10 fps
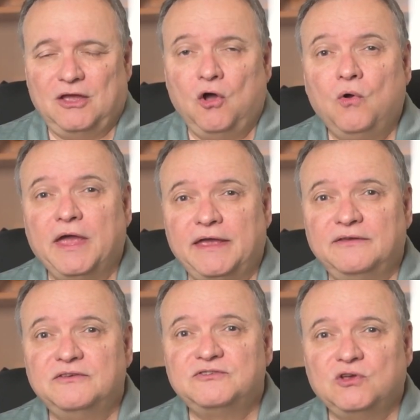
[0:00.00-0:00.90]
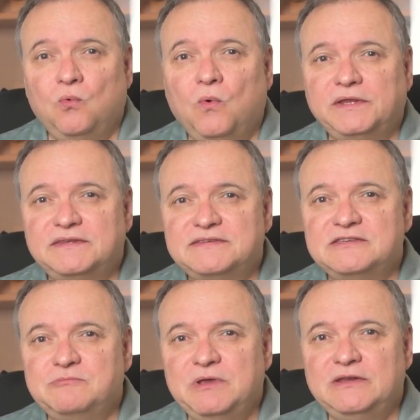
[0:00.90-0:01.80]
Okay, so what does
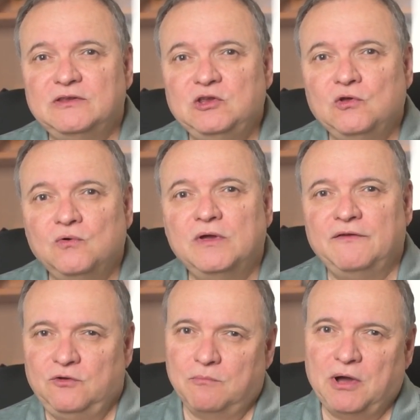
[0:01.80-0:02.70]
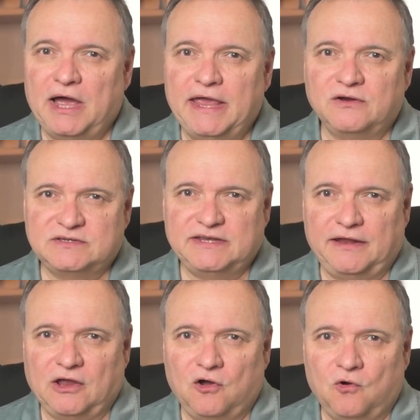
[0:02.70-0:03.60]
this mean to you if you're buying or
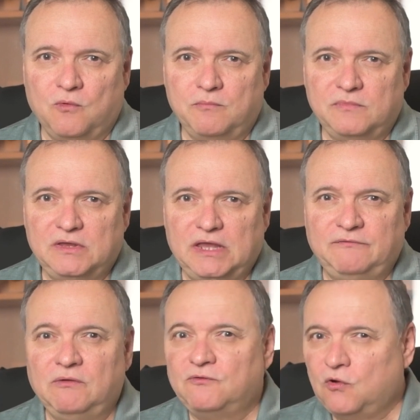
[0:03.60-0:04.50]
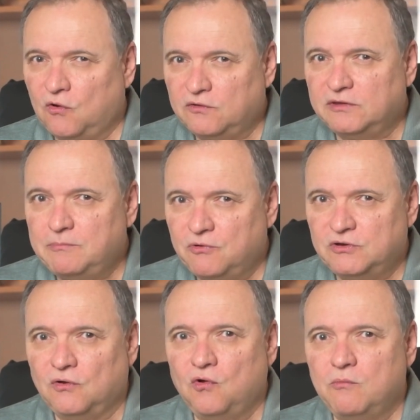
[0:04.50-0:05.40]
selling a home? If you've currently
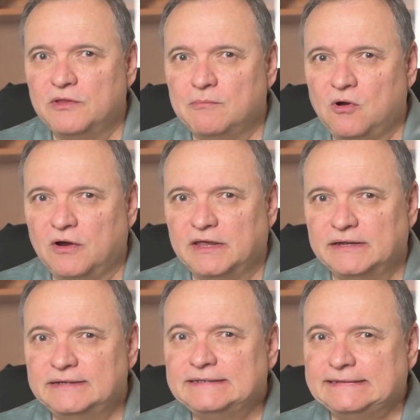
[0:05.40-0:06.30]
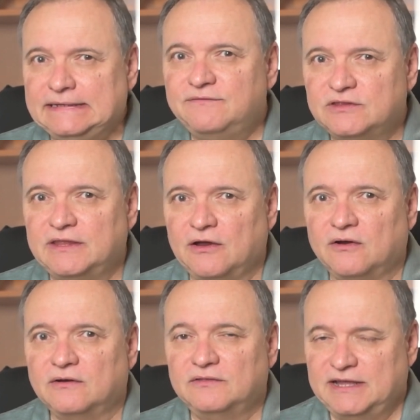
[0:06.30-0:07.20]
put your home on the market, leave it there.
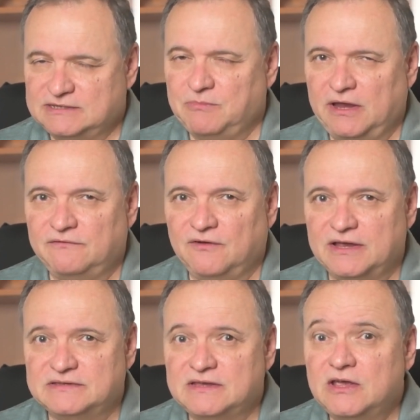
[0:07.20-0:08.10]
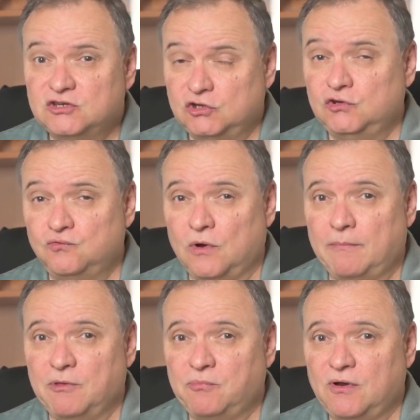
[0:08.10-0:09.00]
That's my advice. Should you
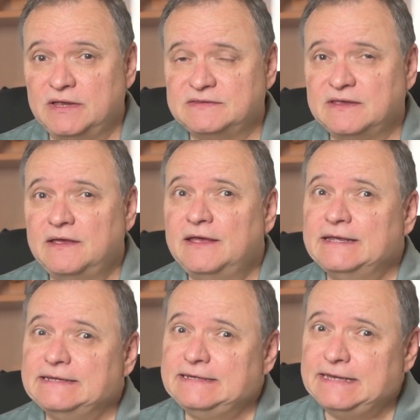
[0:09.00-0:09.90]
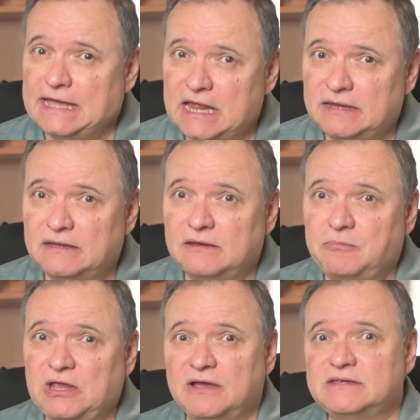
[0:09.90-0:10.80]
drop the price? Not
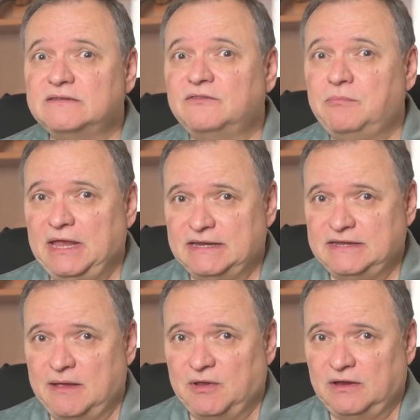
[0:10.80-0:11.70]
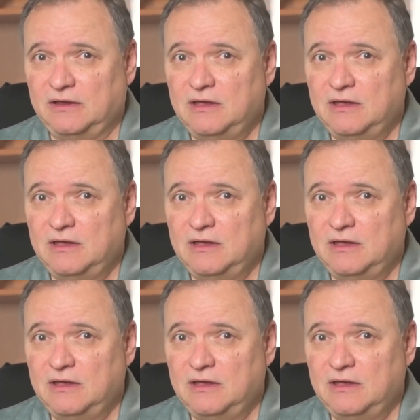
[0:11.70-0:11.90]
because of the pandemic.